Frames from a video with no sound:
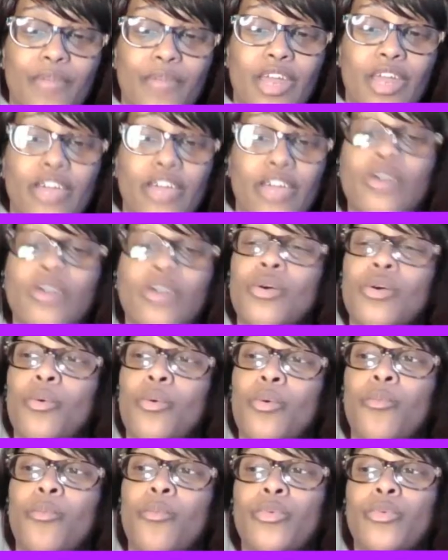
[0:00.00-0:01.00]
about it.
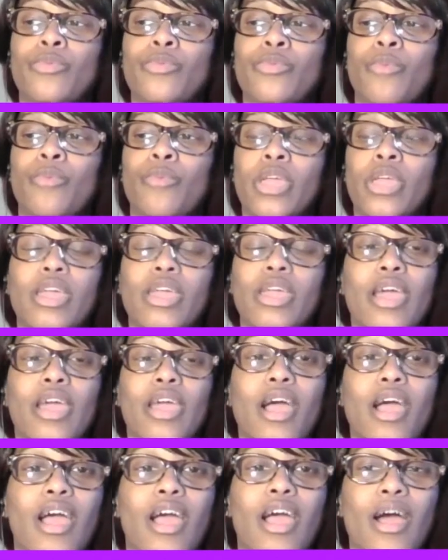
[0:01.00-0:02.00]
When we
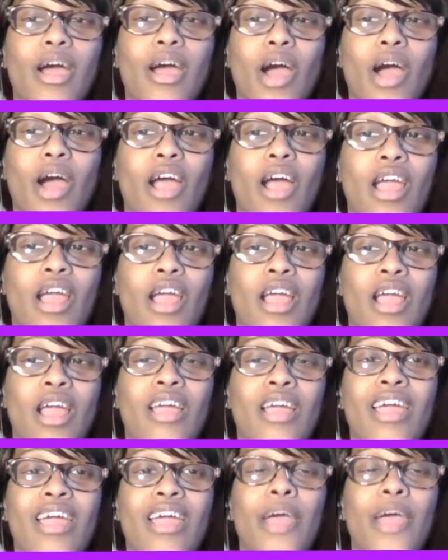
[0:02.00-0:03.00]

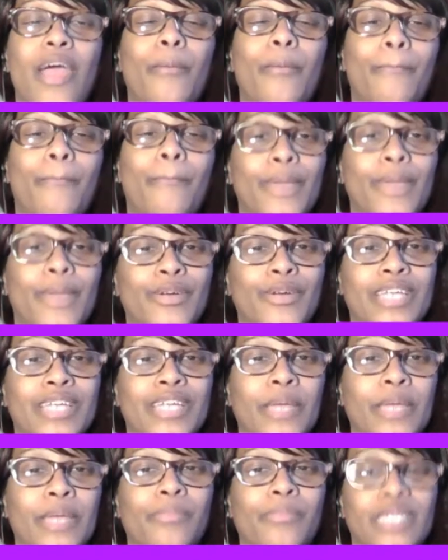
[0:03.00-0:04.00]
are
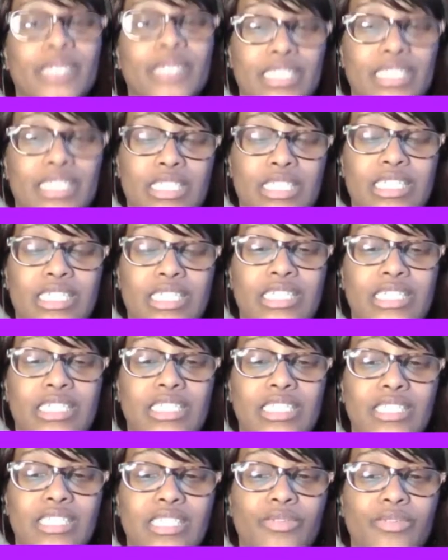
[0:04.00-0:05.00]
building
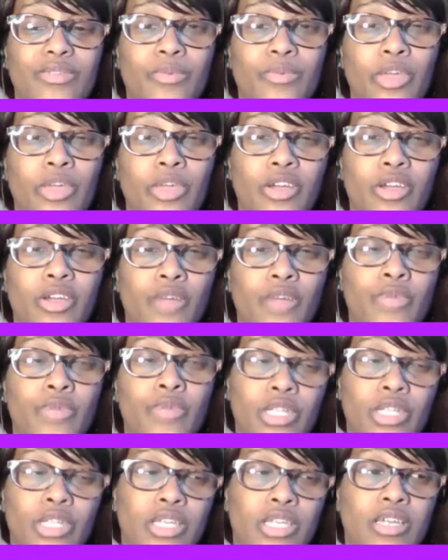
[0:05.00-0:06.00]
businesses, we are
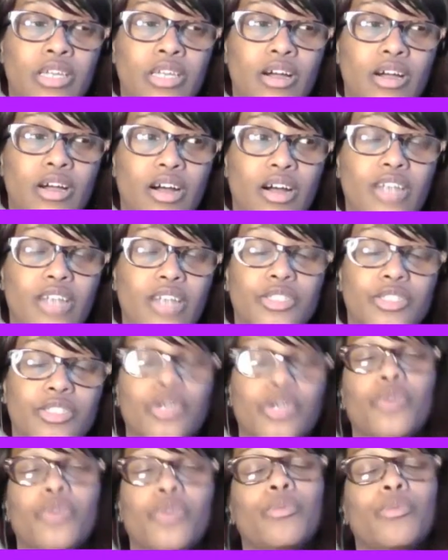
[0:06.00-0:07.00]
really
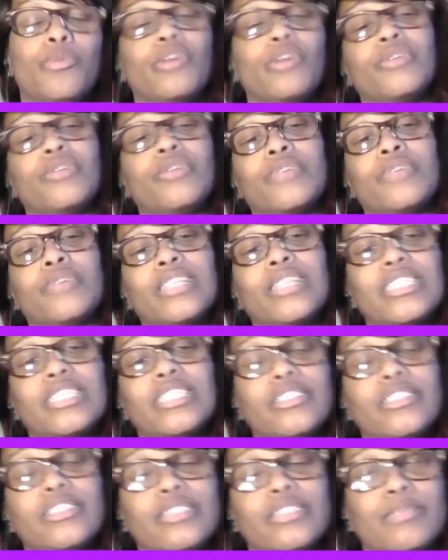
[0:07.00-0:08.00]
also building
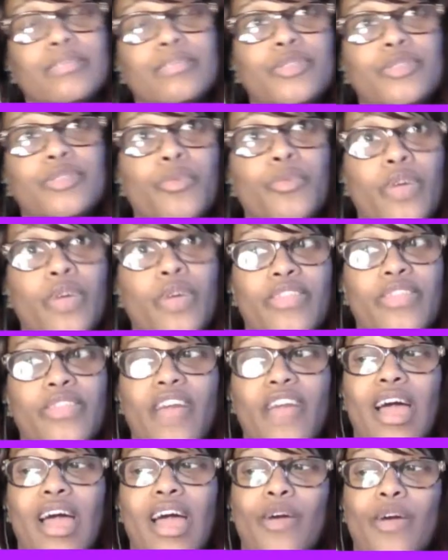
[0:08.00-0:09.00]
relationships with
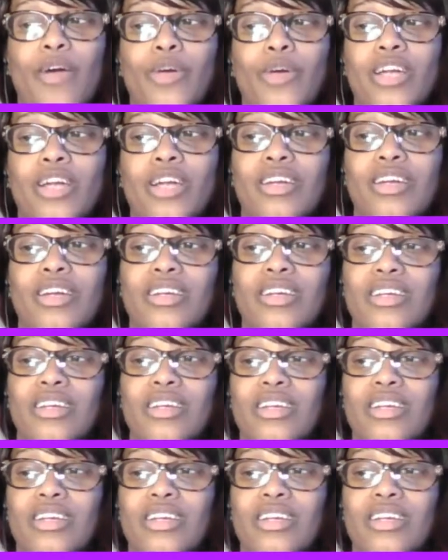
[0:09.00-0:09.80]
our